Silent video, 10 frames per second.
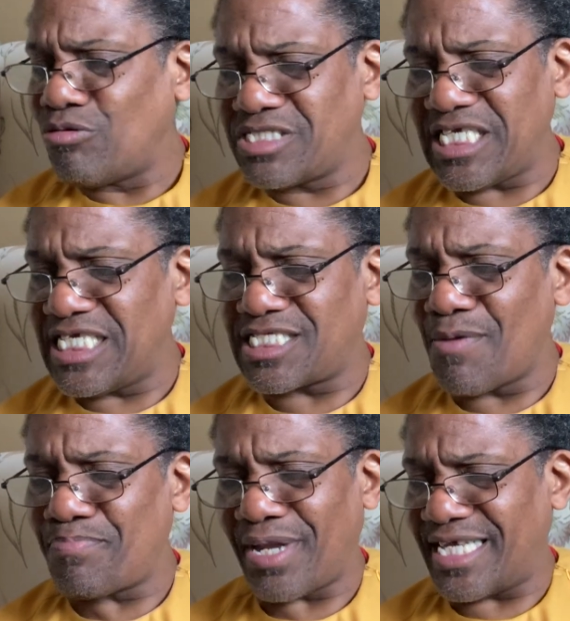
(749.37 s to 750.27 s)

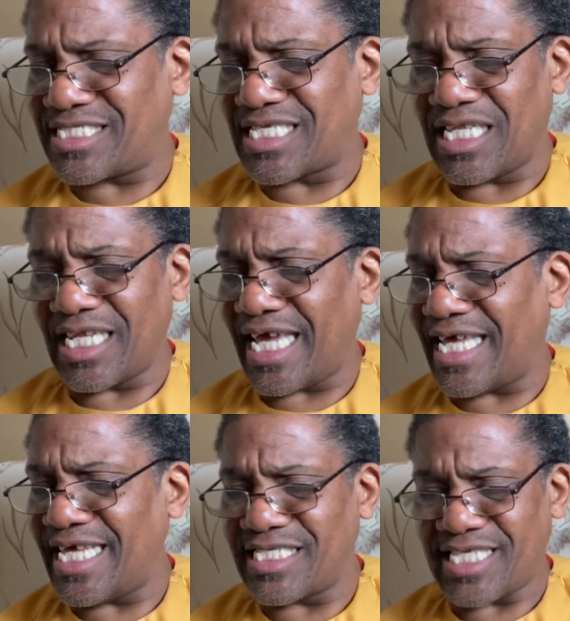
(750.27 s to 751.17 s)
decent place to lay
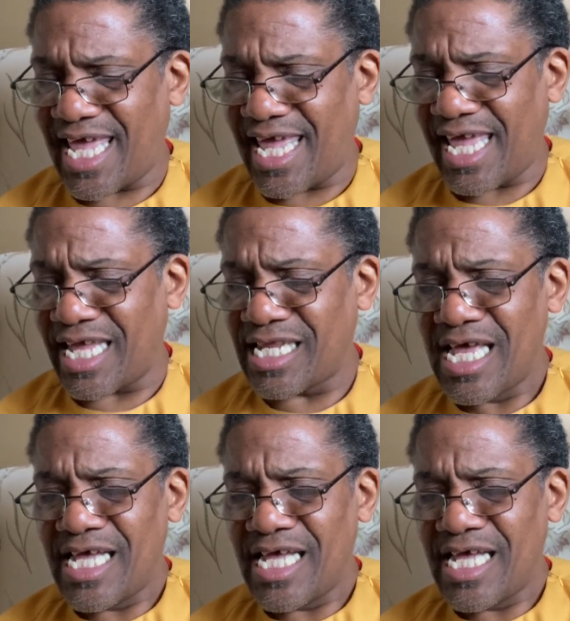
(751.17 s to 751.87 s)
his head,